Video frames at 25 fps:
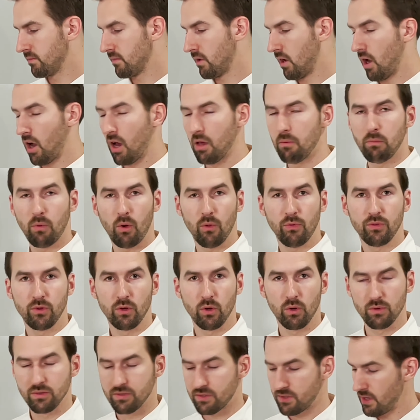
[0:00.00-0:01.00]
Unbolt the
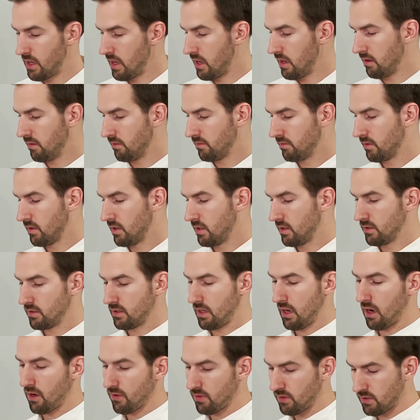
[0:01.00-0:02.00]
old seat, take
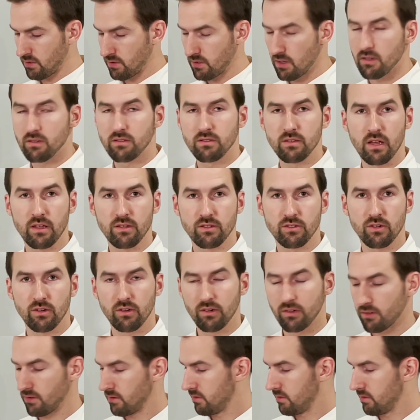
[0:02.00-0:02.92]
out the seat sensor,